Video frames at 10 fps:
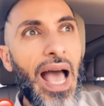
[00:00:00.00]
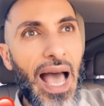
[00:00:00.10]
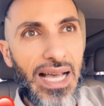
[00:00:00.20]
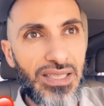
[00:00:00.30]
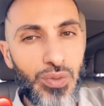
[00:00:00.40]

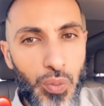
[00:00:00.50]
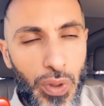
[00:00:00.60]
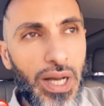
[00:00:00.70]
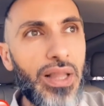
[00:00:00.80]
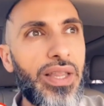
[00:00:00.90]
As
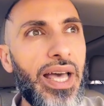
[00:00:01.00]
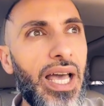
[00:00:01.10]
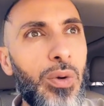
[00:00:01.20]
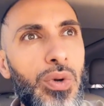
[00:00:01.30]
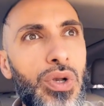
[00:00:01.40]
well, the
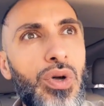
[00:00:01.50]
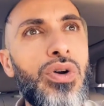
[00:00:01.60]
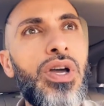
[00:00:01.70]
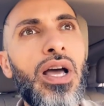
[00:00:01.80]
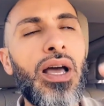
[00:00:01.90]
hair will look
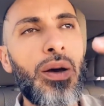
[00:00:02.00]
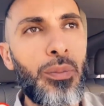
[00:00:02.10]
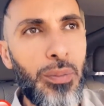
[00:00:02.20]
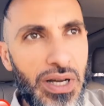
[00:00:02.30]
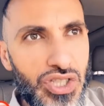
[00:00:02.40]

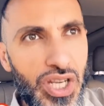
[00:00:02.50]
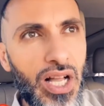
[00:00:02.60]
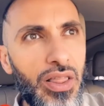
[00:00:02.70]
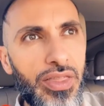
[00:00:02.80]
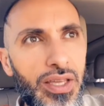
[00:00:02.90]
much
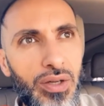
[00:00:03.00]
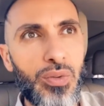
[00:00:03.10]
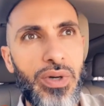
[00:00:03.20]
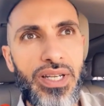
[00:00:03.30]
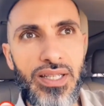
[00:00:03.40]
healthier
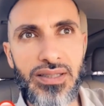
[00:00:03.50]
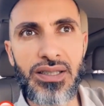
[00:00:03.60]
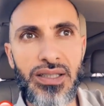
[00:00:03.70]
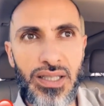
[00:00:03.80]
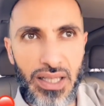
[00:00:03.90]
when it's